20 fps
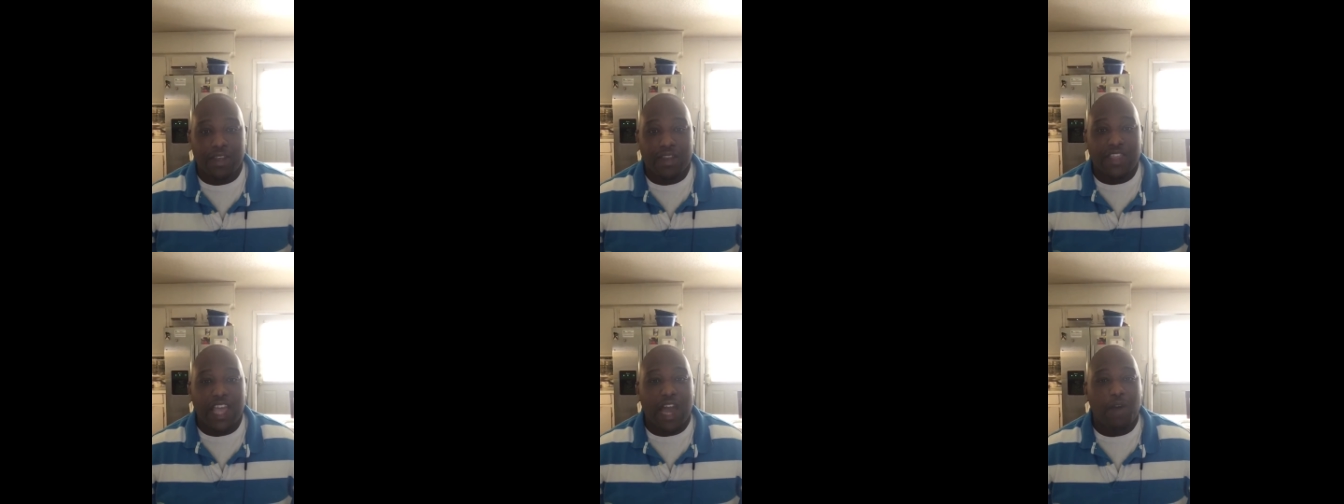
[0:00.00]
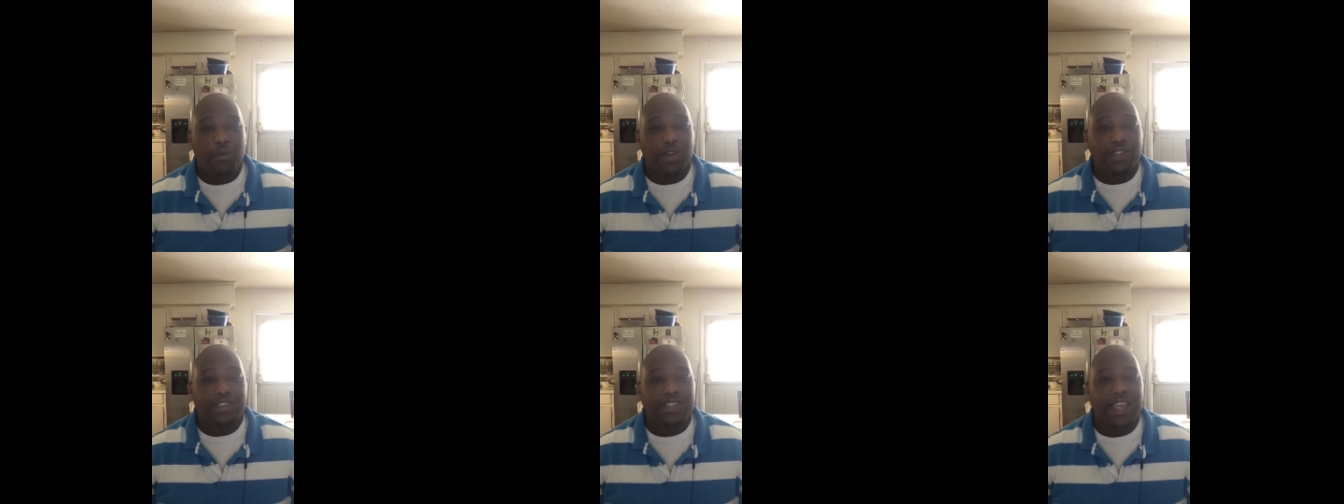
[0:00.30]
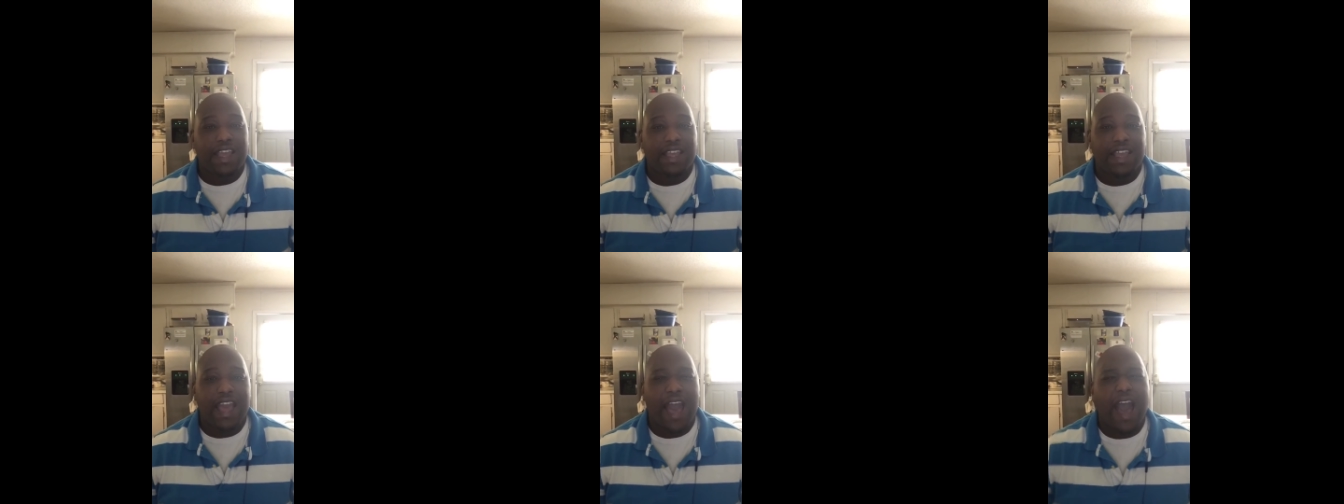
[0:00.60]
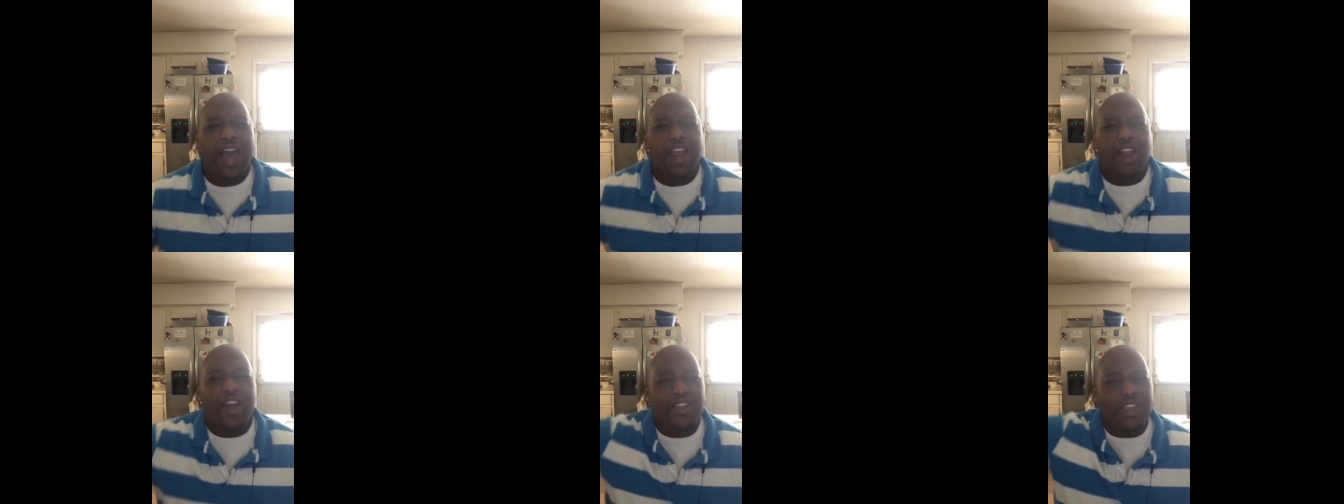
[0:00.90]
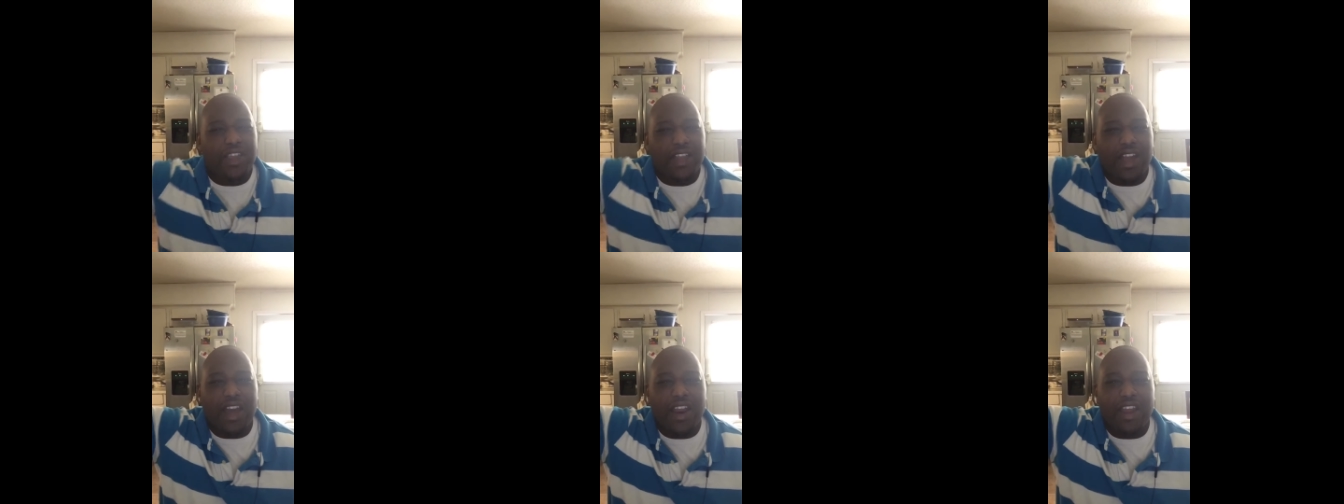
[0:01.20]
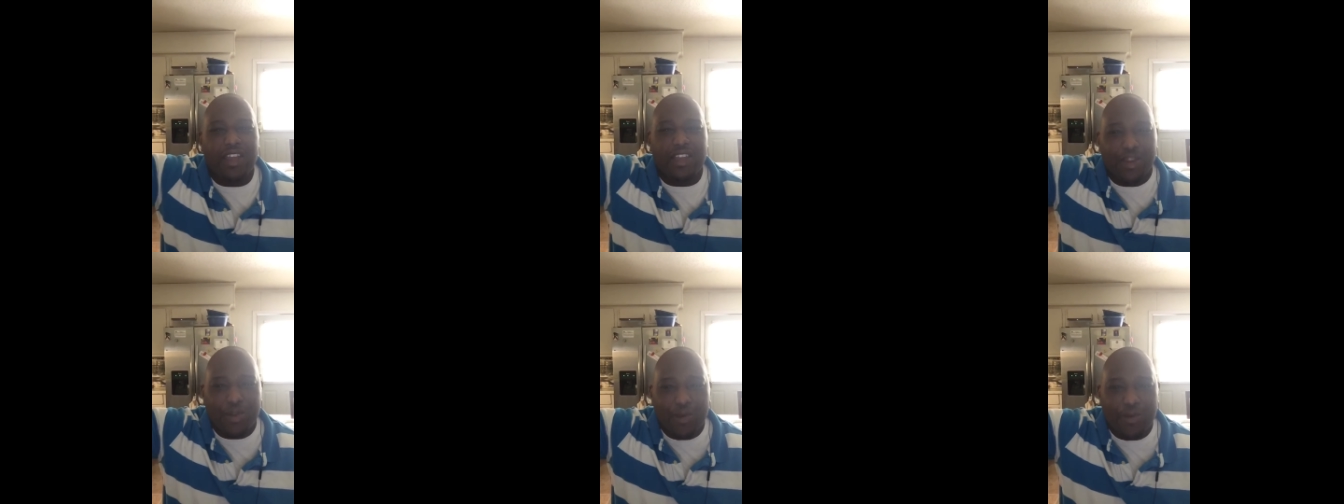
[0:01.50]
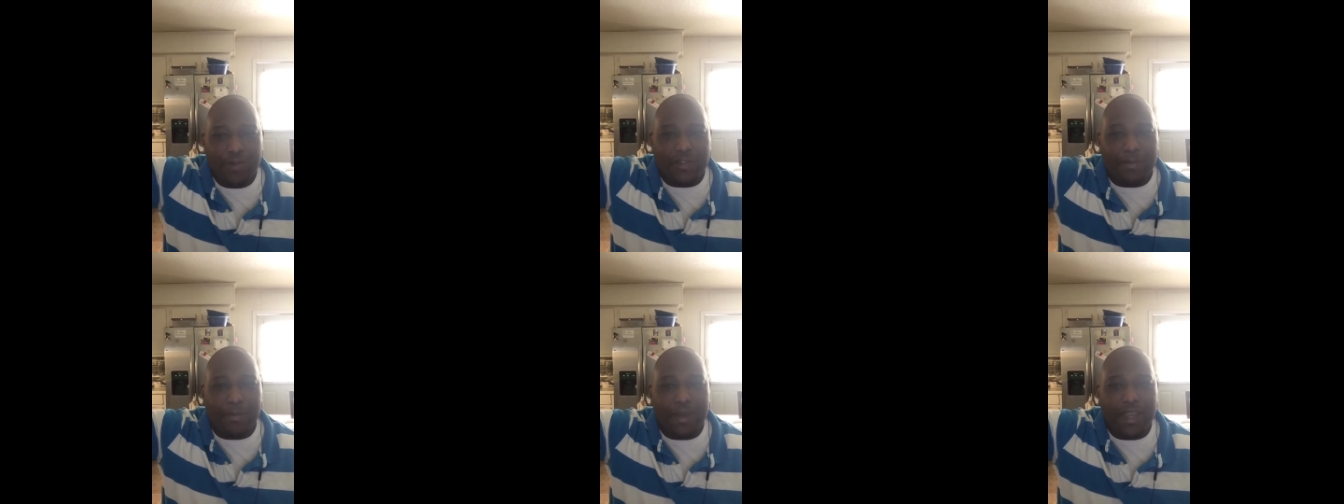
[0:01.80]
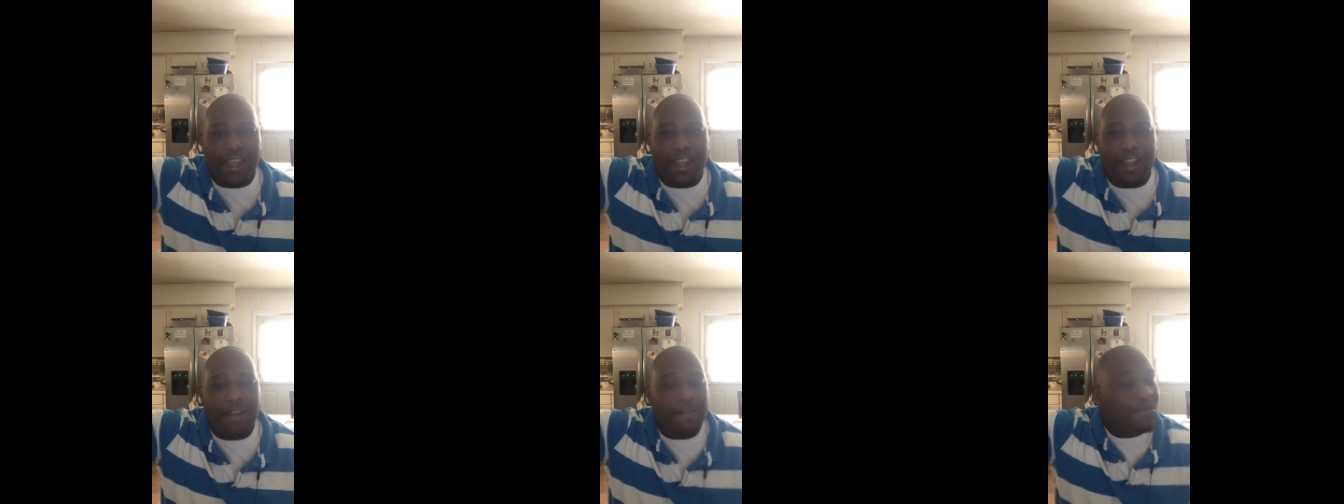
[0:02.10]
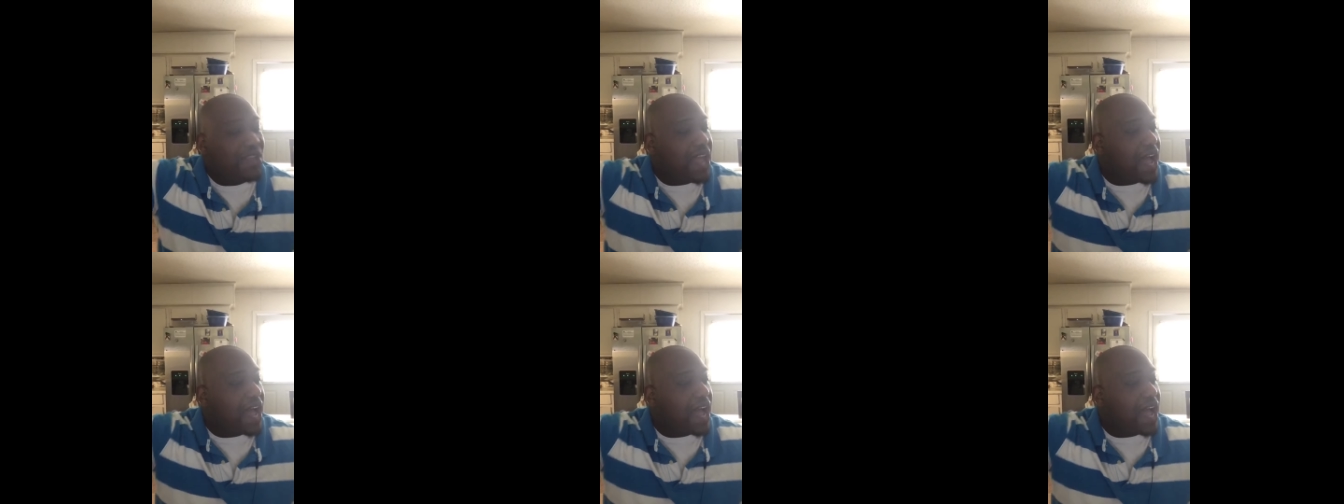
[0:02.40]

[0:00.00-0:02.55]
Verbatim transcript: that we're saying, God, are you going to use me?